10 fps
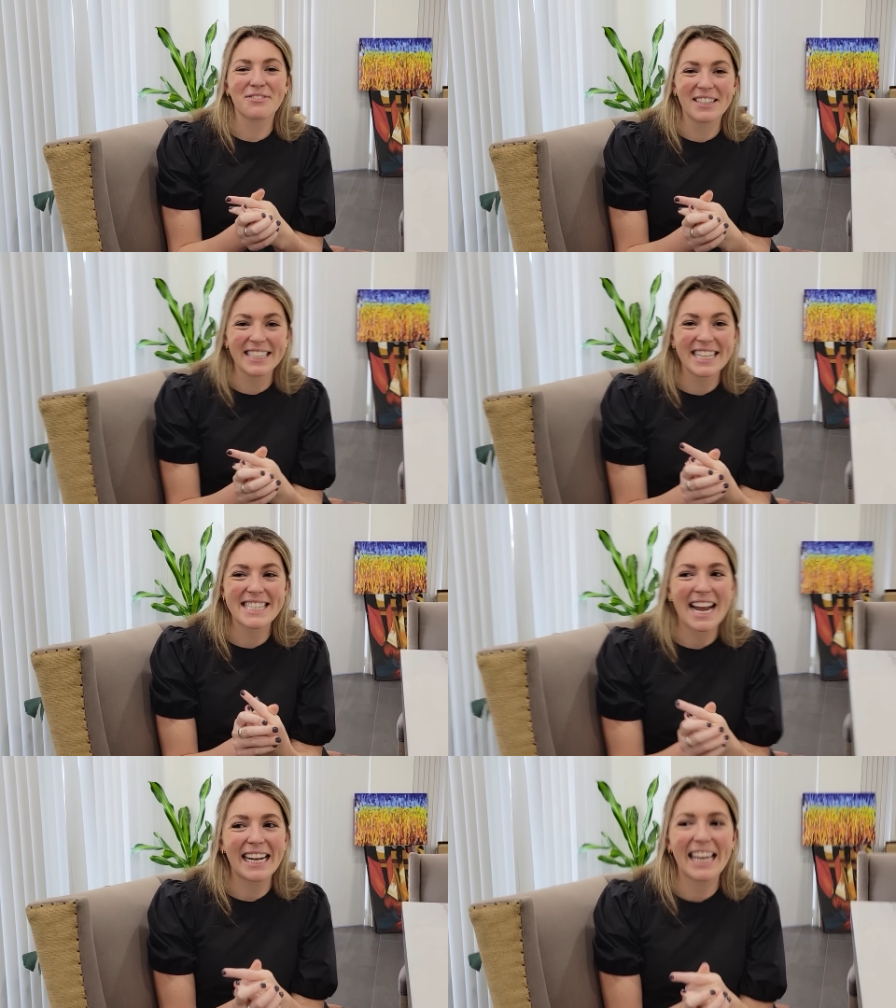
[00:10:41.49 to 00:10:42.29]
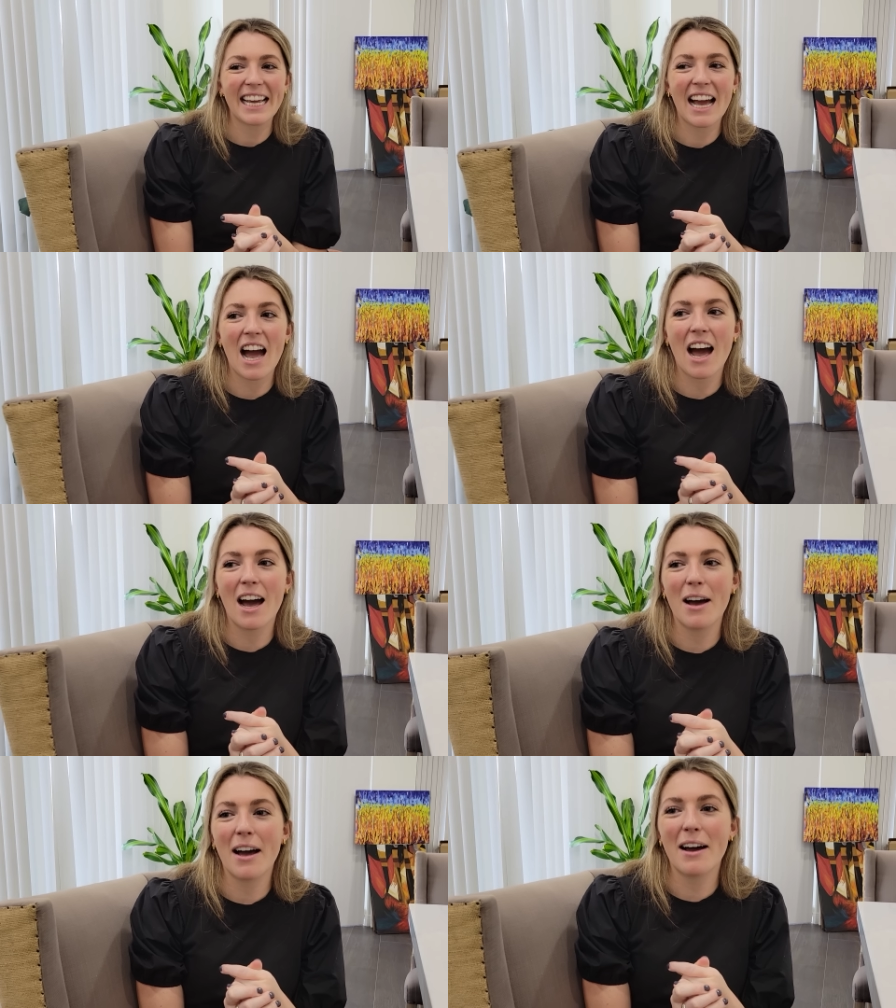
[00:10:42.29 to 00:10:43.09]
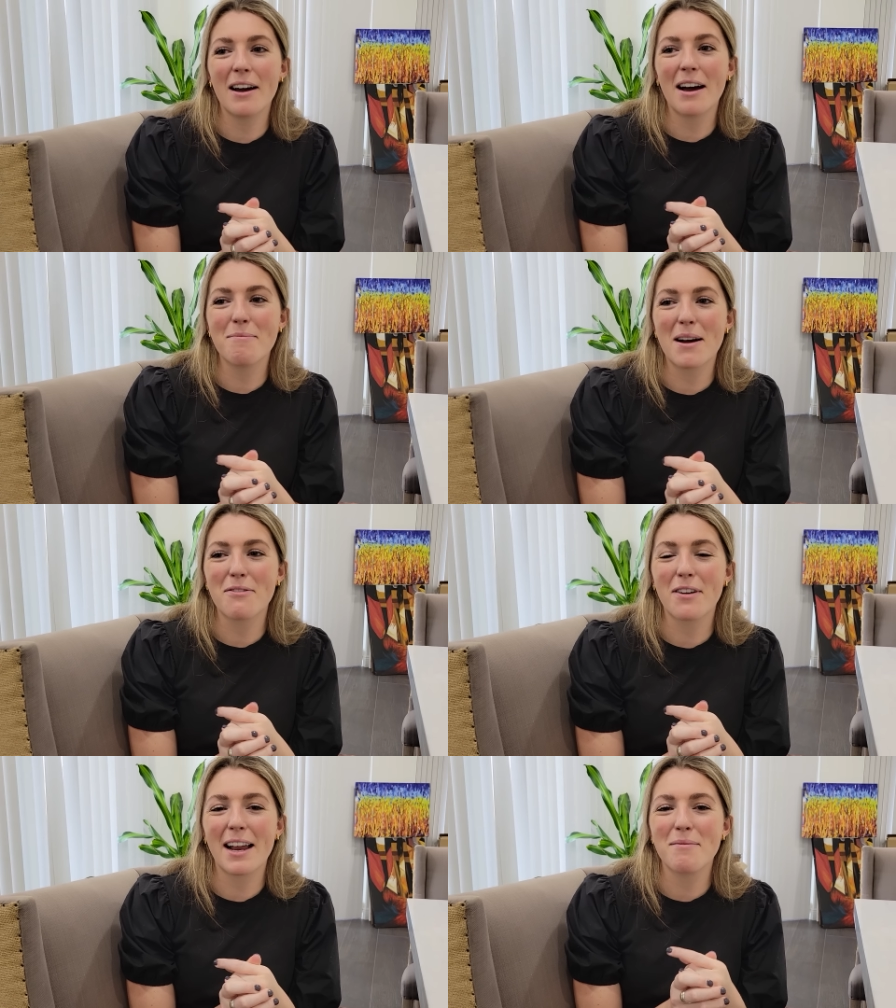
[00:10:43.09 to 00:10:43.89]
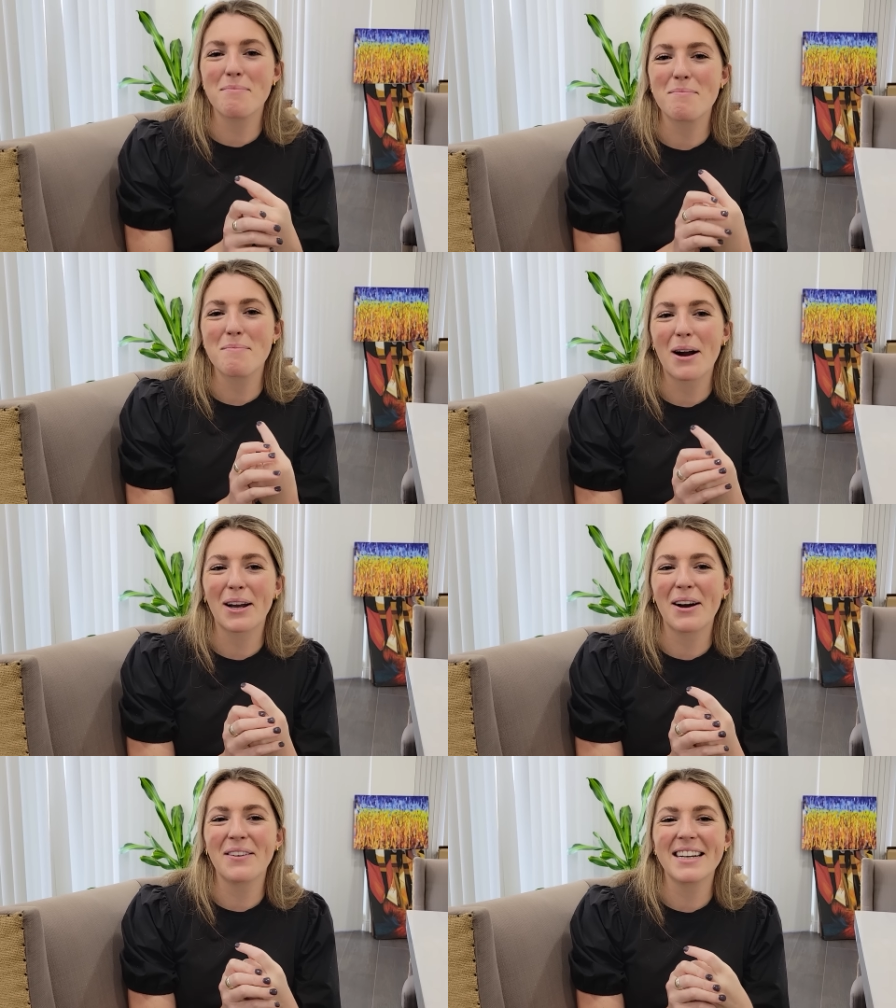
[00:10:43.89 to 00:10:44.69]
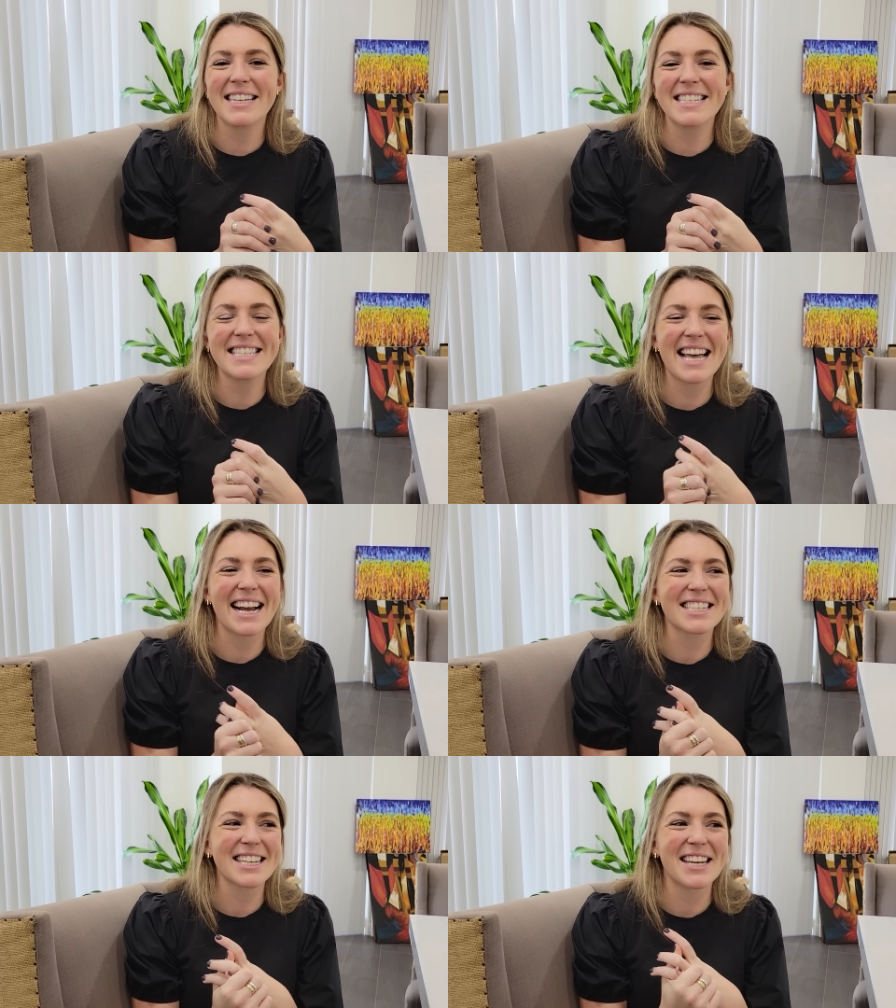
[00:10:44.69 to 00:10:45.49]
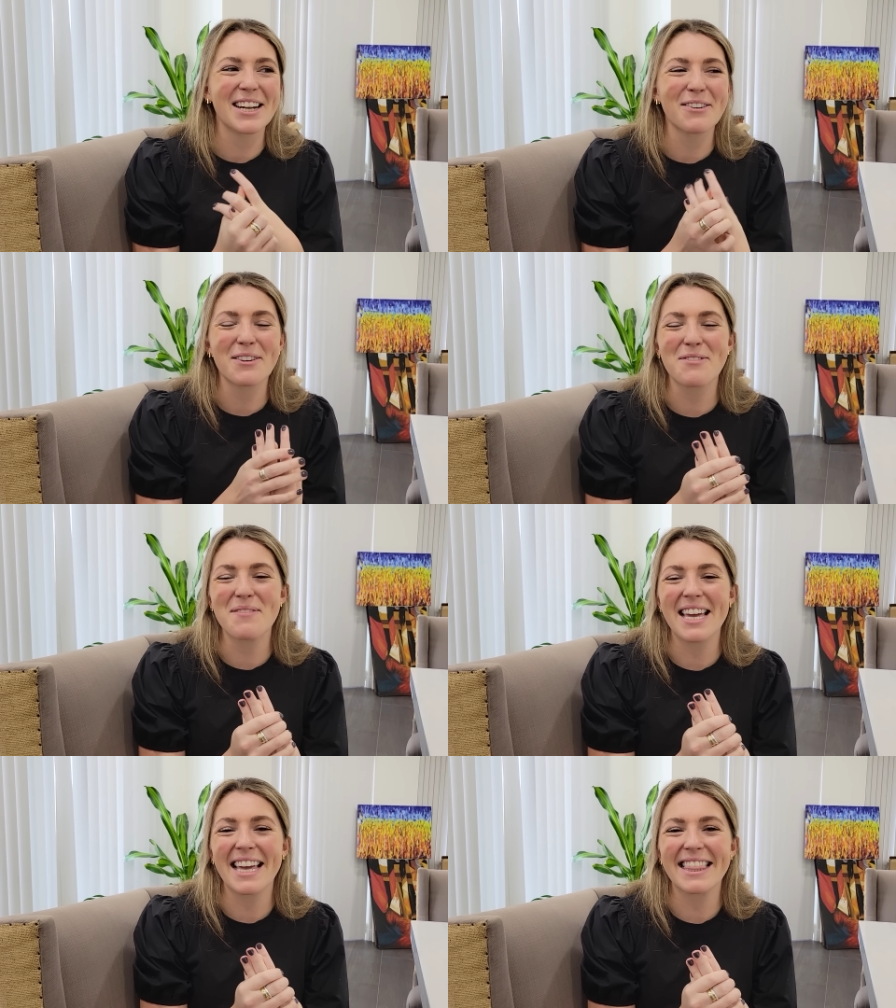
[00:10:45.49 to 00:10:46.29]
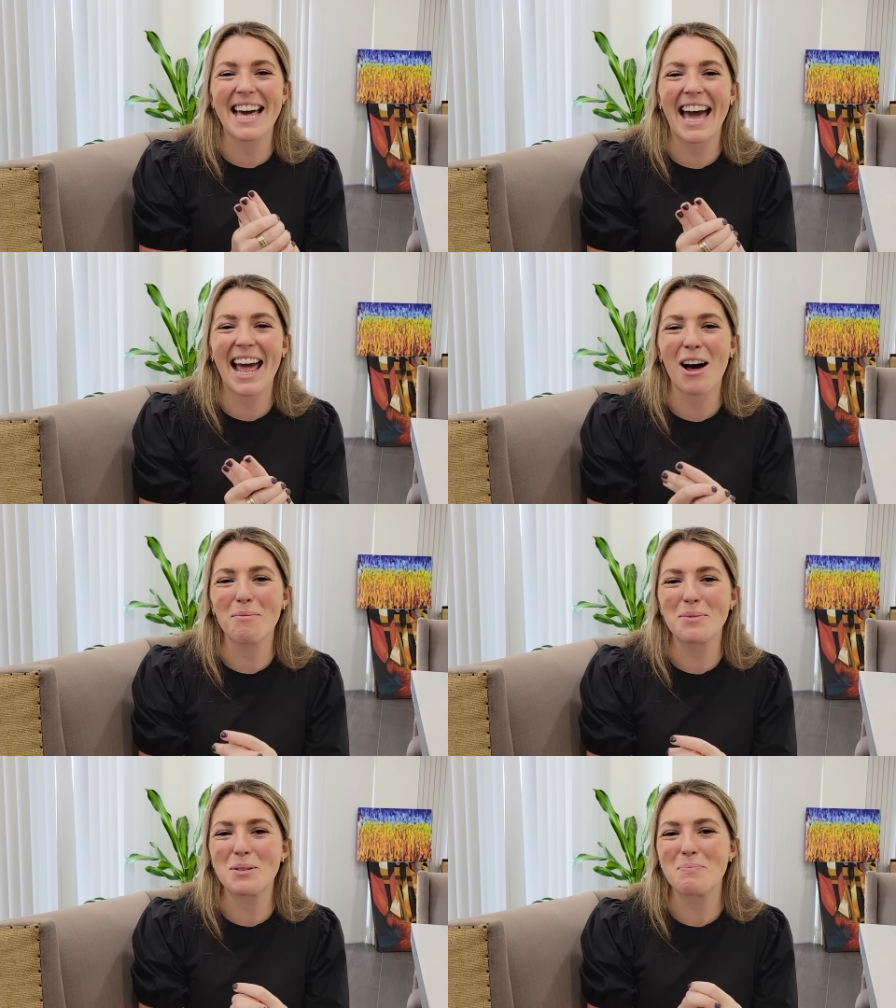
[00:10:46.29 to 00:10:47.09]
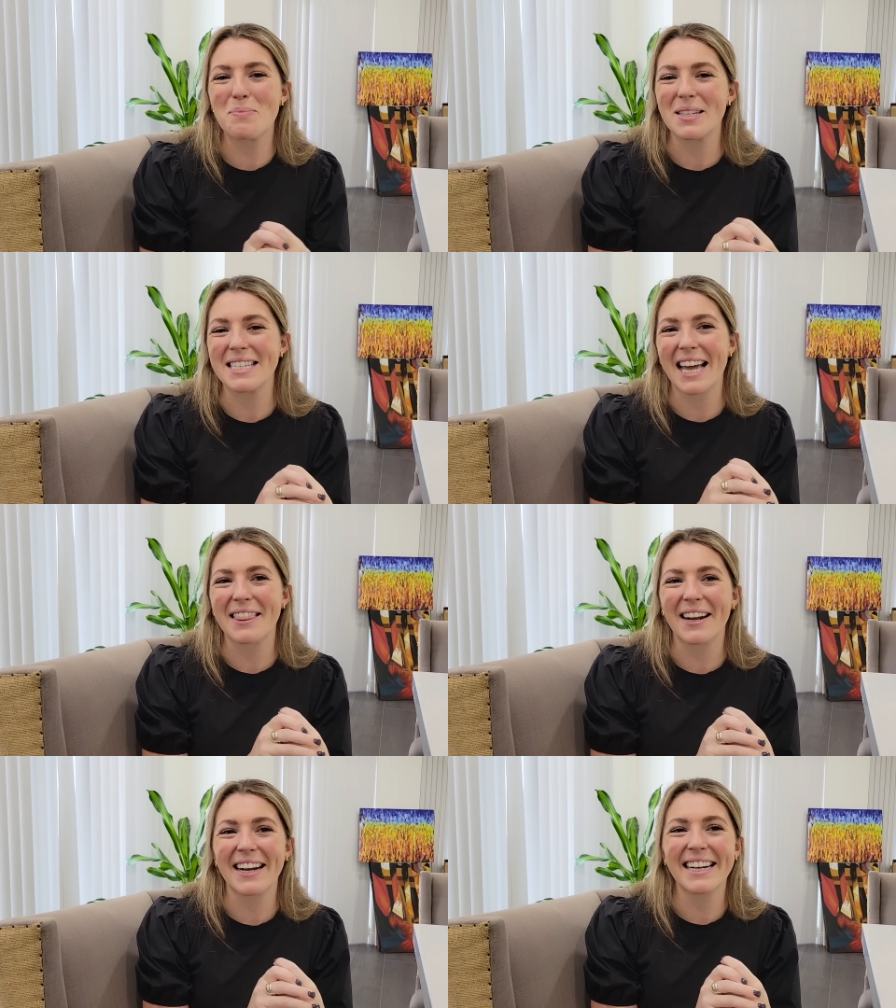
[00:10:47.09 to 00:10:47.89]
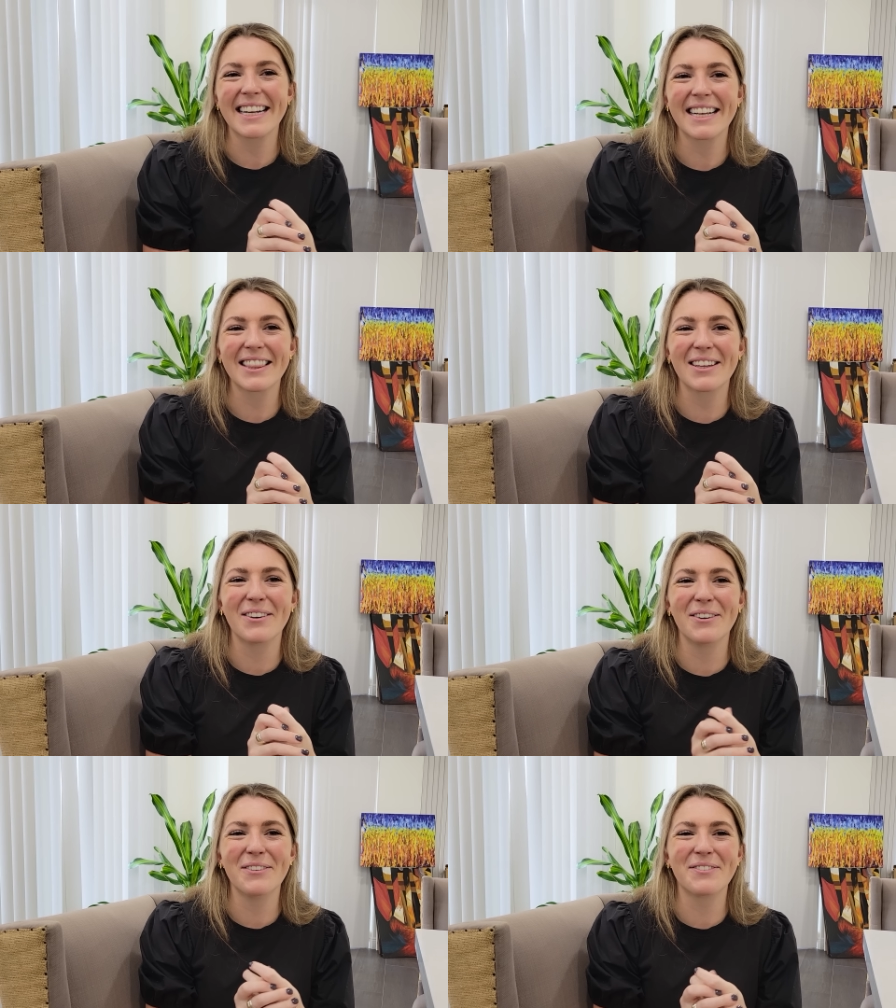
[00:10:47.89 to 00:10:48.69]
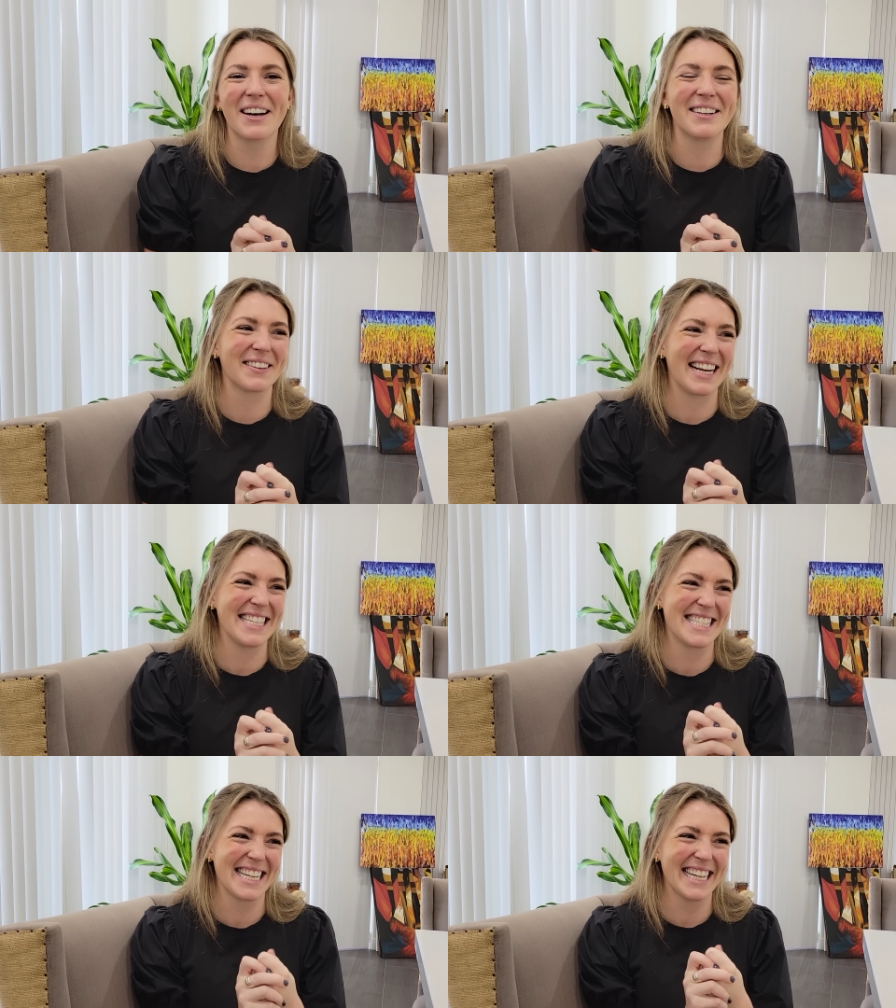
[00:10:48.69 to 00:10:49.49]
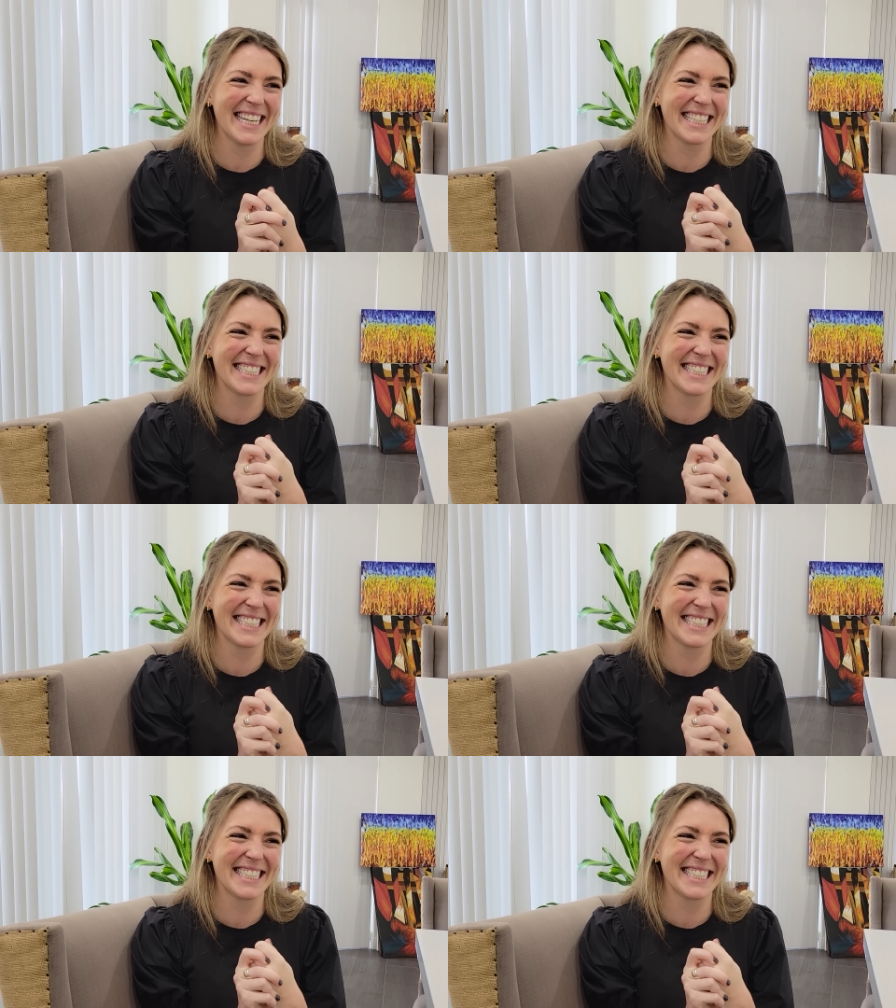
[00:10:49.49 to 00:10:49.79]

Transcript: that's really huge. Really exciting. My friend Margo is actually here with me. That helped put together the whole fundraiser.